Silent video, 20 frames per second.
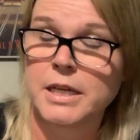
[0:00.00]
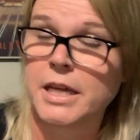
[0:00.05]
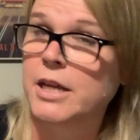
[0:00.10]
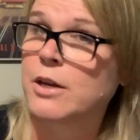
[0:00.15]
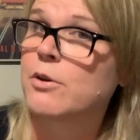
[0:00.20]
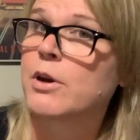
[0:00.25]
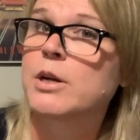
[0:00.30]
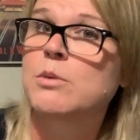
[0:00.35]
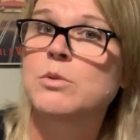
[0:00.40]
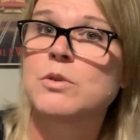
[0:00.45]

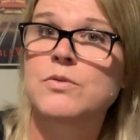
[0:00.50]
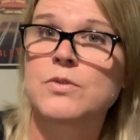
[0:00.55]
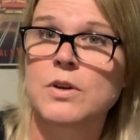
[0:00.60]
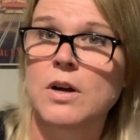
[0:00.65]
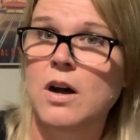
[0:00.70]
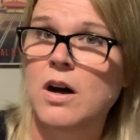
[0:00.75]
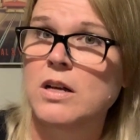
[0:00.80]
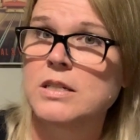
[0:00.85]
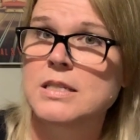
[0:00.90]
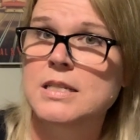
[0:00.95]
incredible for
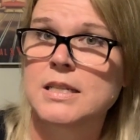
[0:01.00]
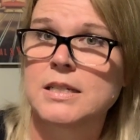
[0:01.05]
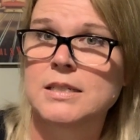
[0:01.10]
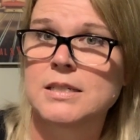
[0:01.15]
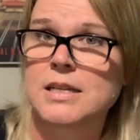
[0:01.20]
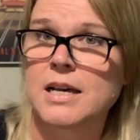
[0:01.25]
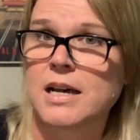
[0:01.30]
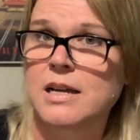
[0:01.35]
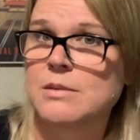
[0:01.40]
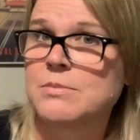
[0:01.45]
all skin
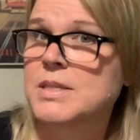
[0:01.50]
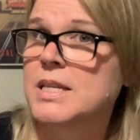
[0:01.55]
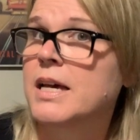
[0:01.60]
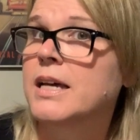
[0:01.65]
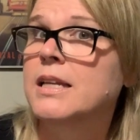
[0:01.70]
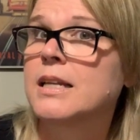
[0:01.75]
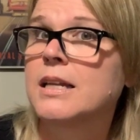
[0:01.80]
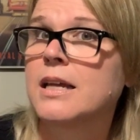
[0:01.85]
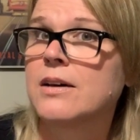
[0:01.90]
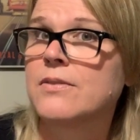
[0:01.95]
types.
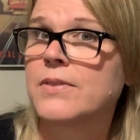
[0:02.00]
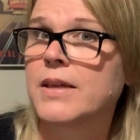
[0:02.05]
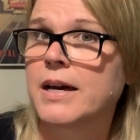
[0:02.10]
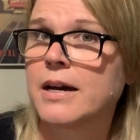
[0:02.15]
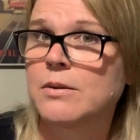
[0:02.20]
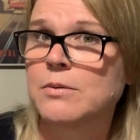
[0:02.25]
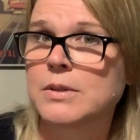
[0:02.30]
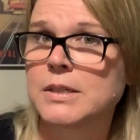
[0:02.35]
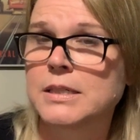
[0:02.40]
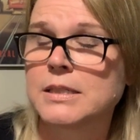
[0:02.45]
I love
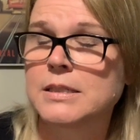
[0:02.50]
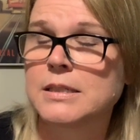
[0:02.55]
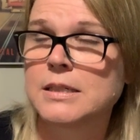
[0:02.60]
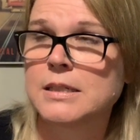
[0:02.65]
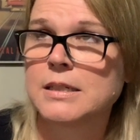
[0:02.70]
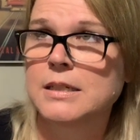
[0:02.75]
that one